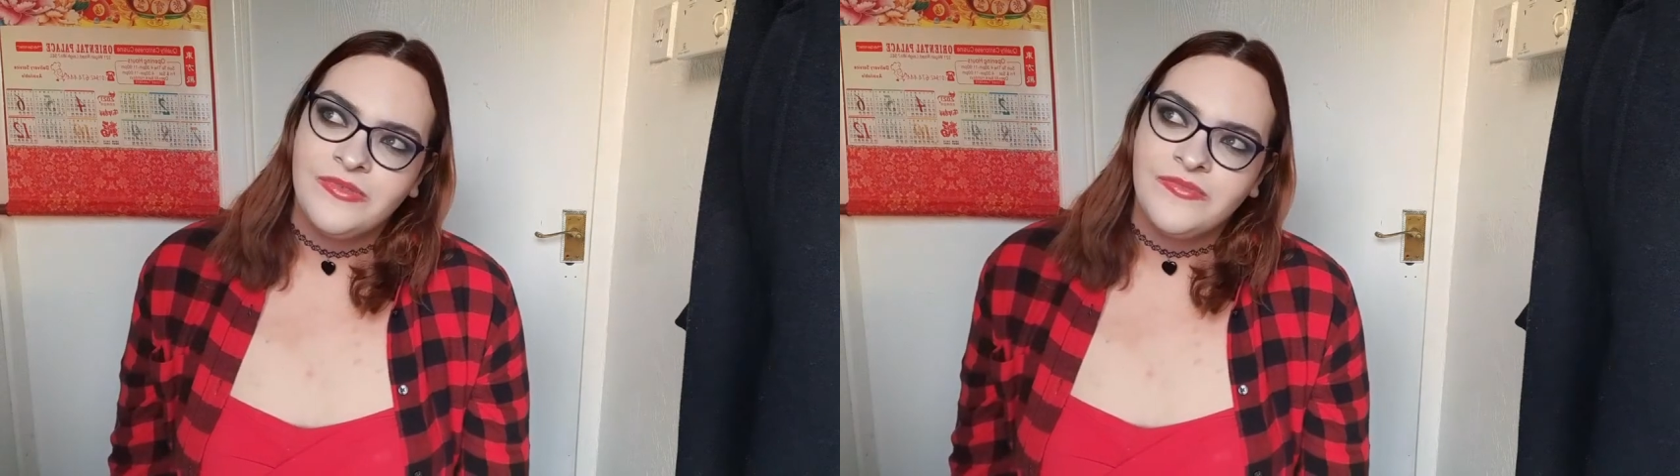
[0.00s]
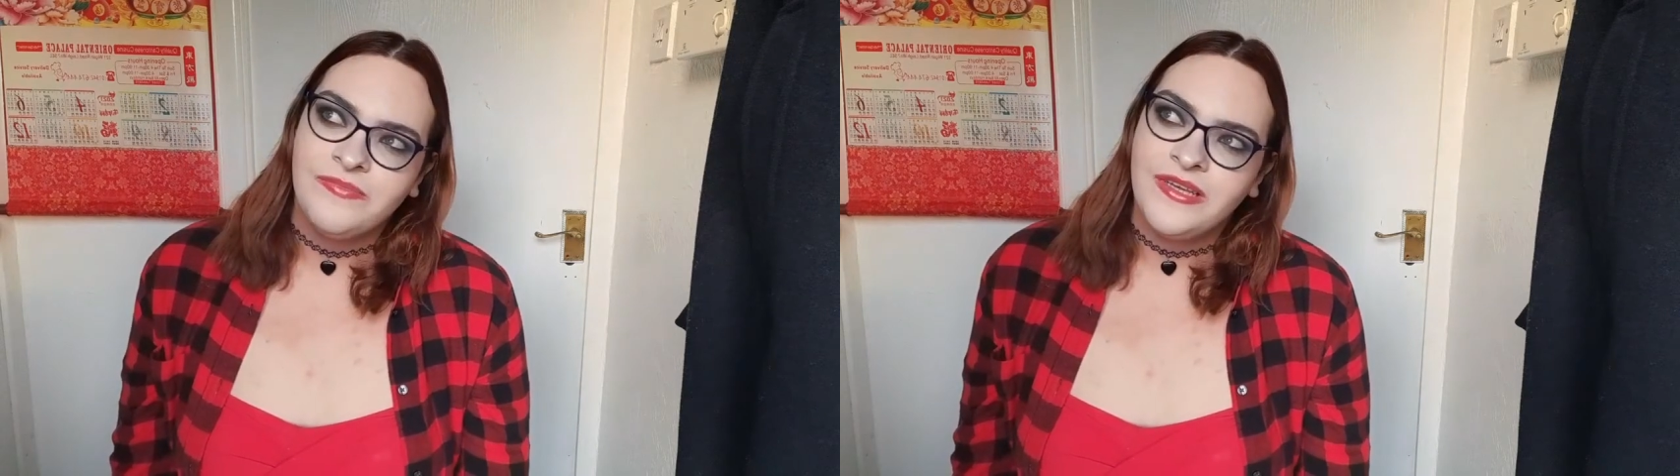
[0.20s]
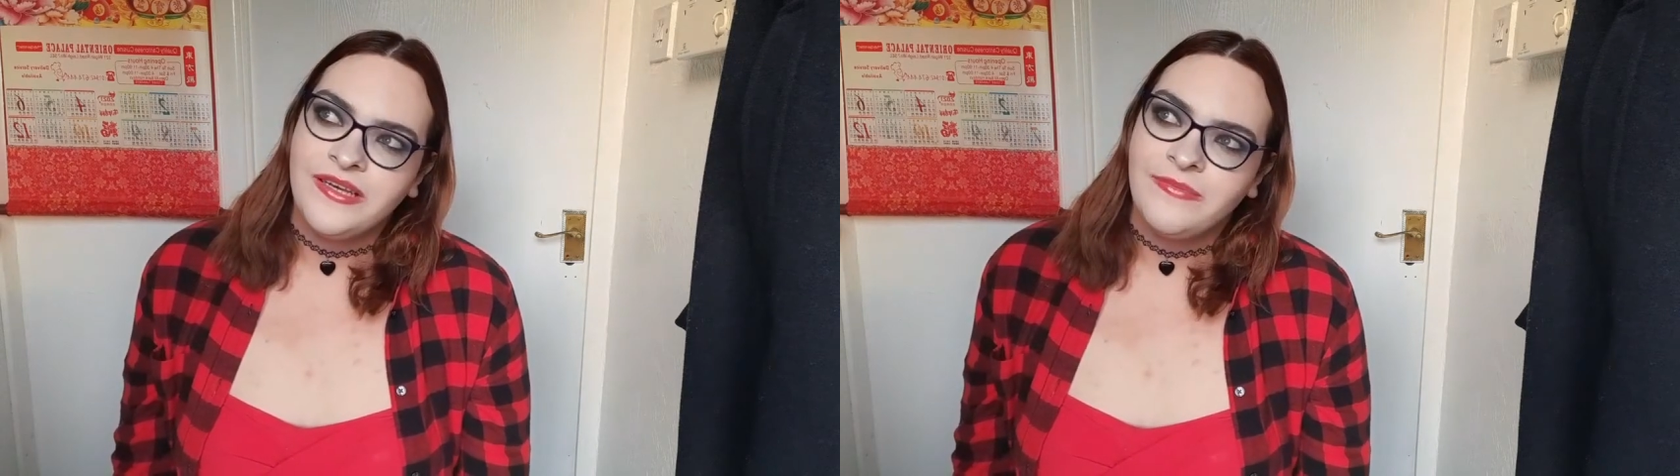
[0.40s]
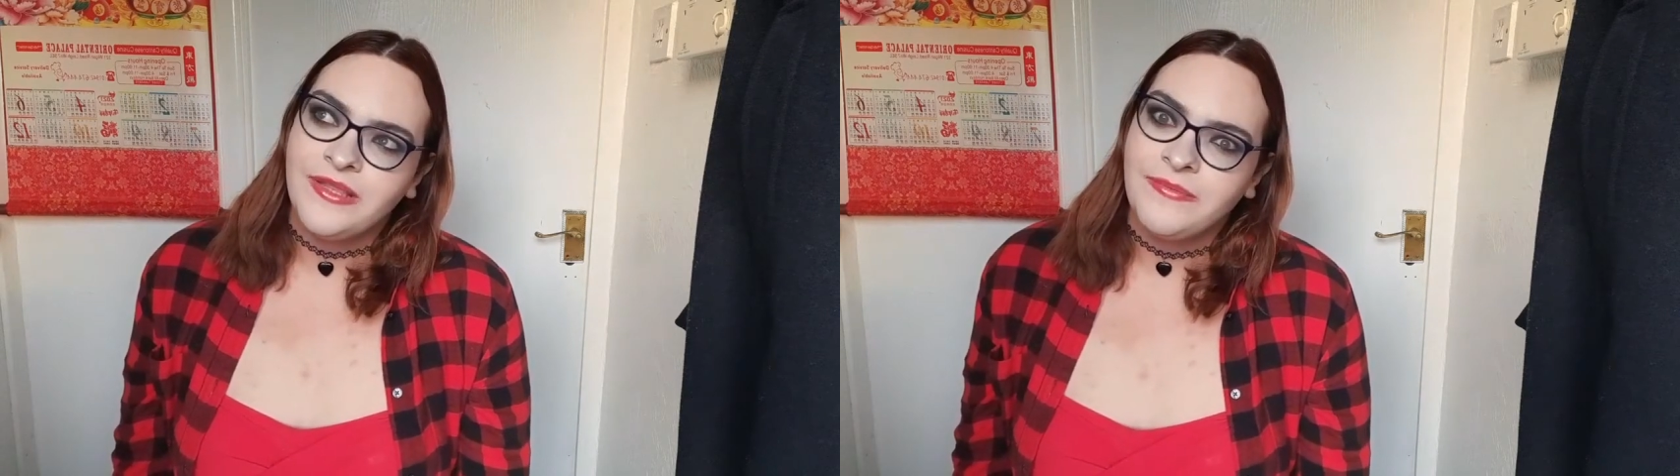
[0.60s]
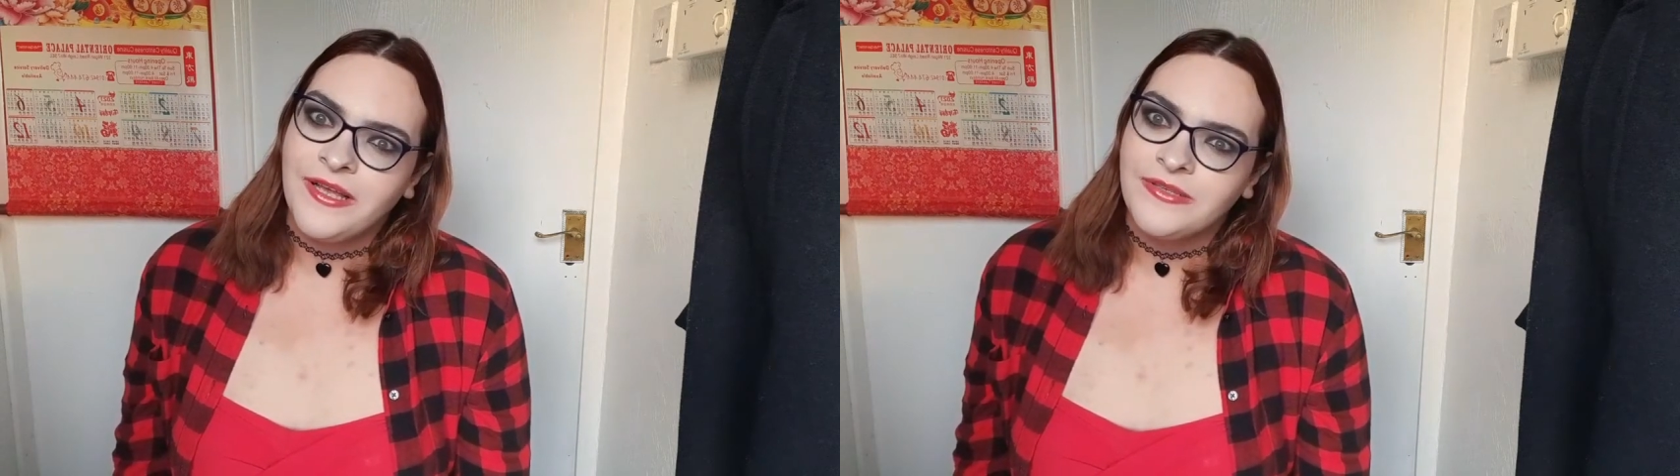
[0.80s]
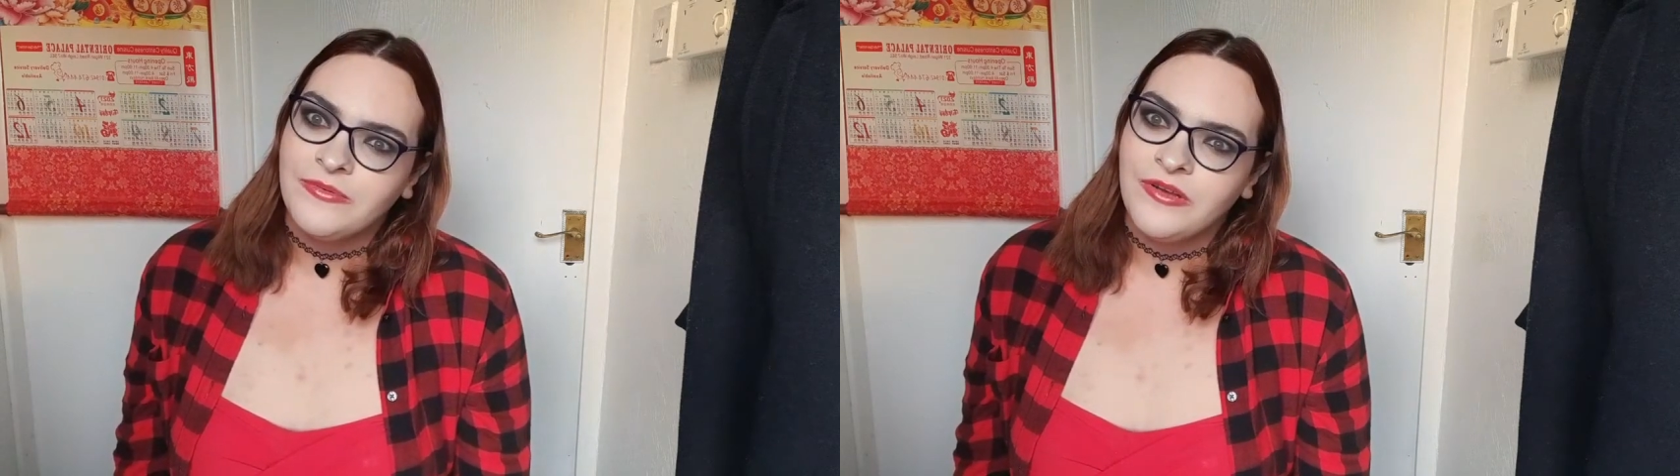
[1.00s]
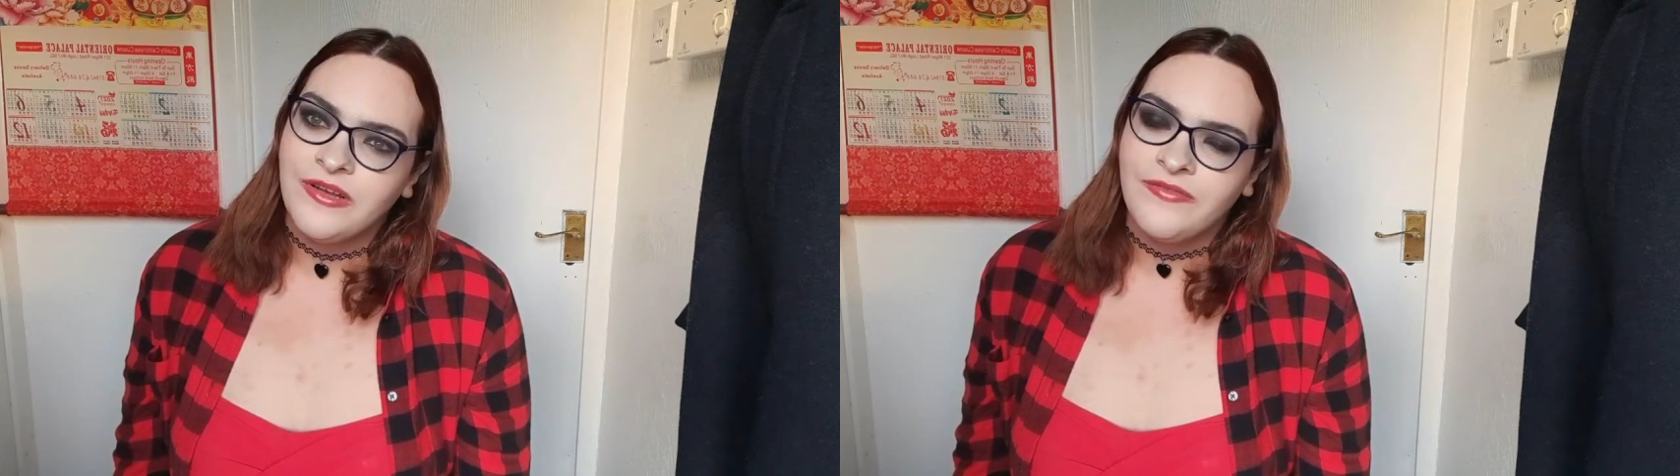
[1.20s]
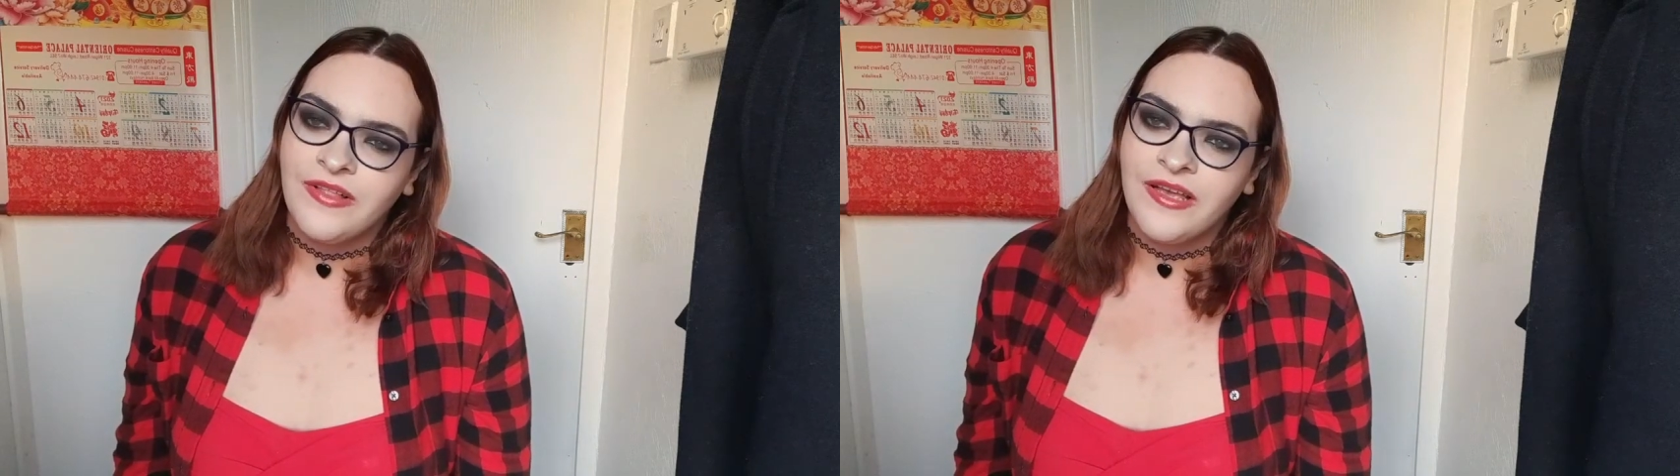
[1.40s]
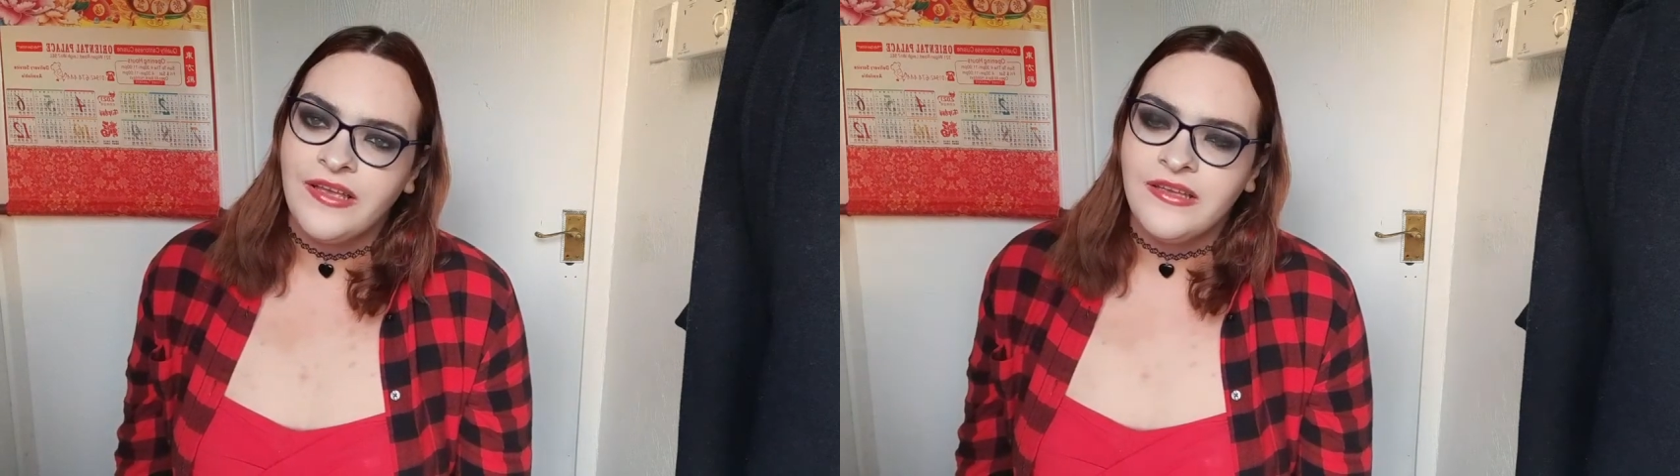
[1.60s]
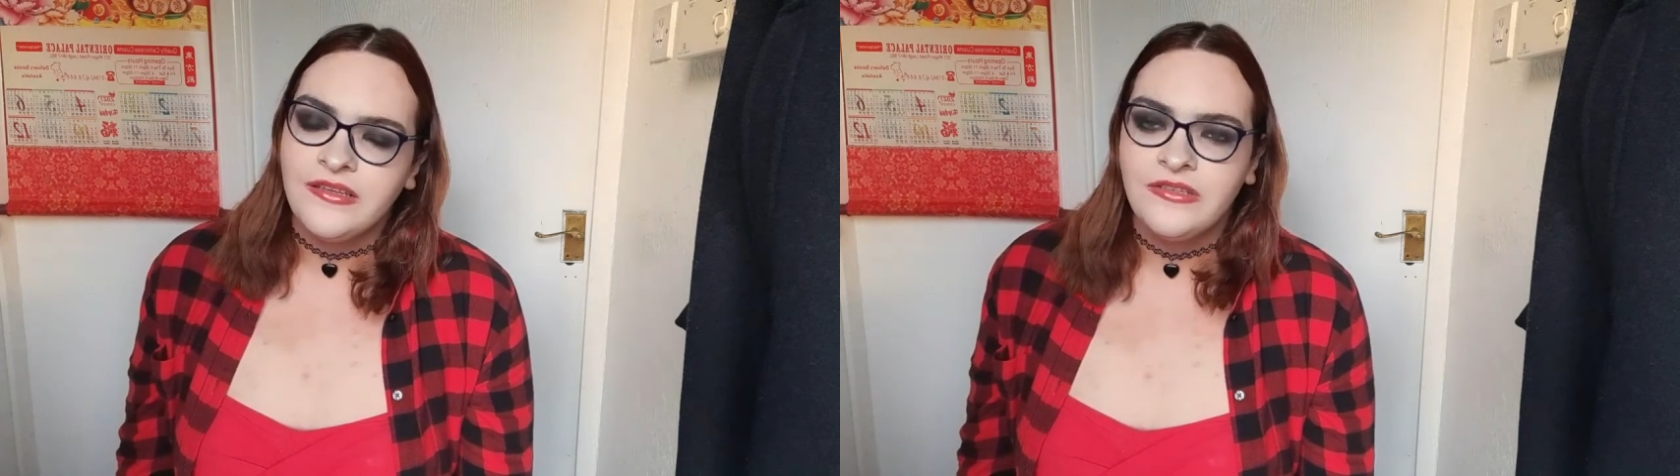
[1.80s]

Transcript: of me and him in the past where I've like